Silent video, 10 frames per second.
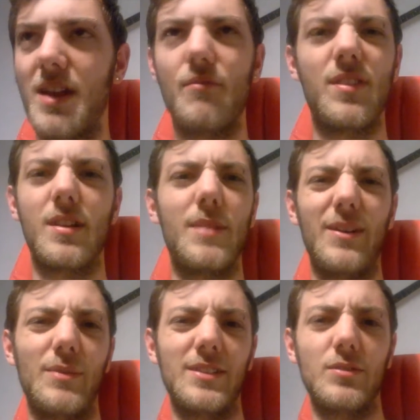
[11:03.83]
everything
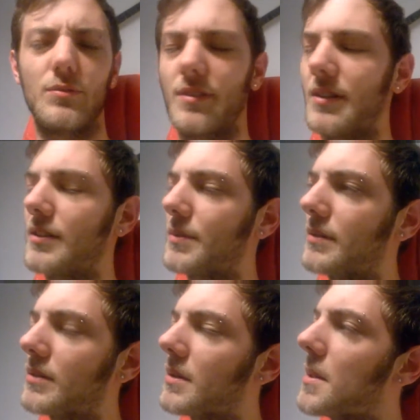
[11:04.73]
about me, sort of thing, I
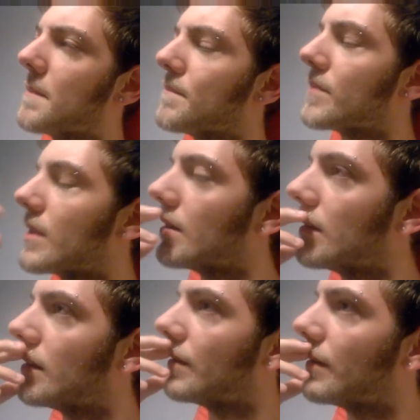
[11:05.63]
suppose.
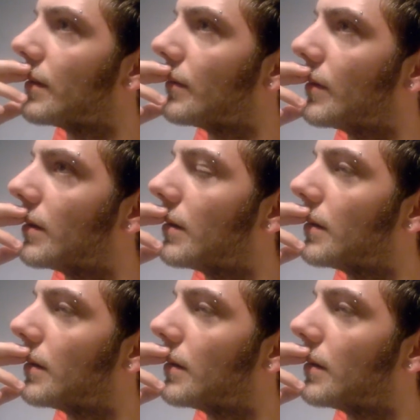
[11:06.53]
No,